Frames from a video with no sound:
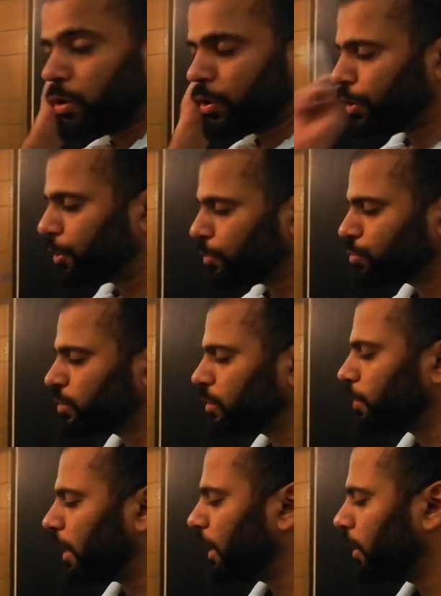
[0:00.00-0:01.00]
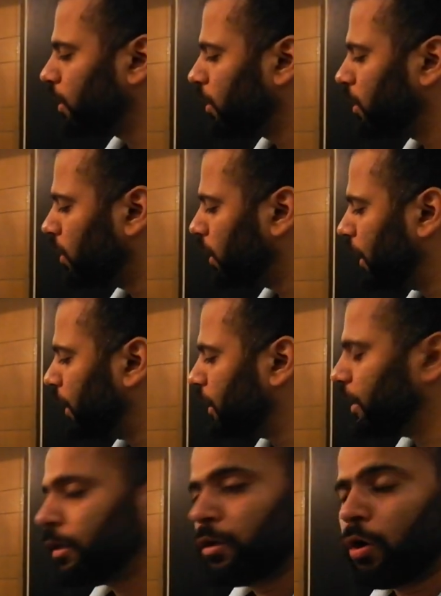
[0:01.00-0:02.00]
reduce it by
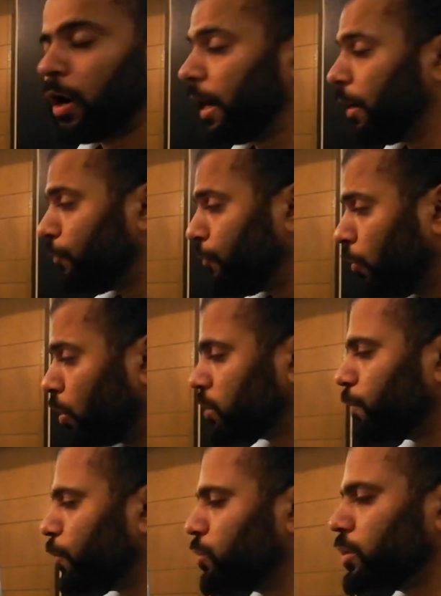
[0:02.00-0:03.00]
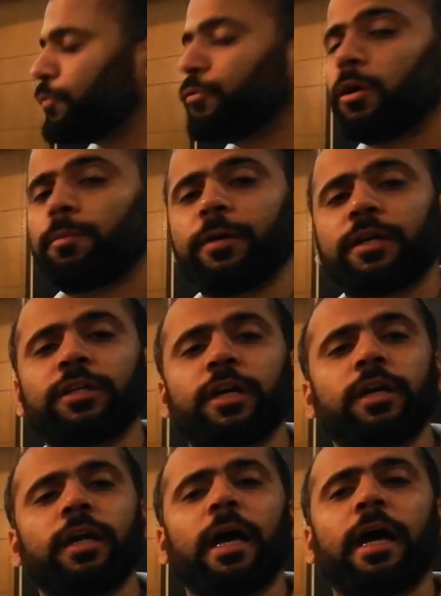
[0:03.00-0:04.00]
80. And for suppose if your
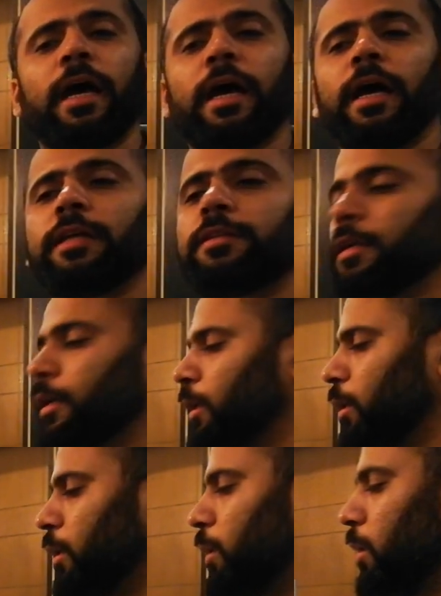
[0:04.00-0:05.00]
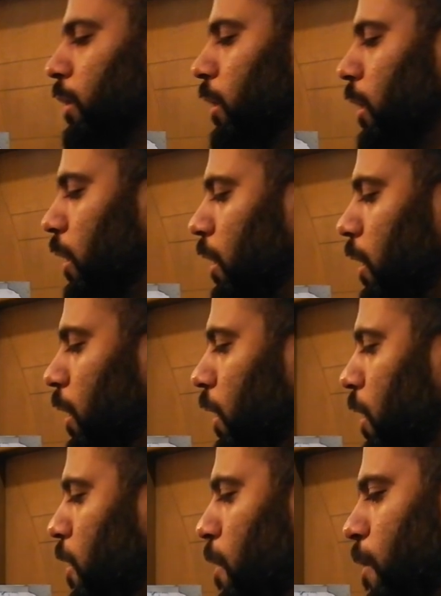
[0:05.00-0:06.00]
patient has
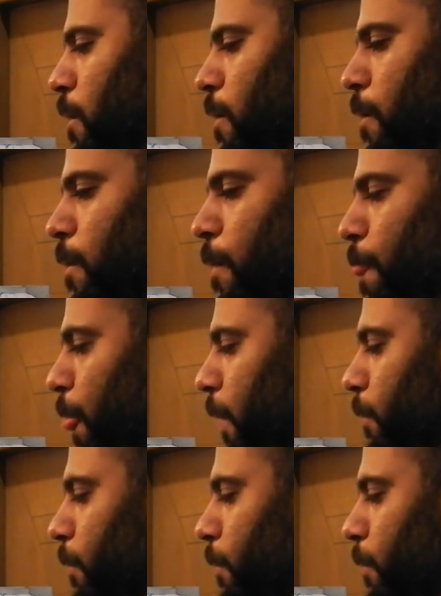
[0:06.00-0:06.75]
LDL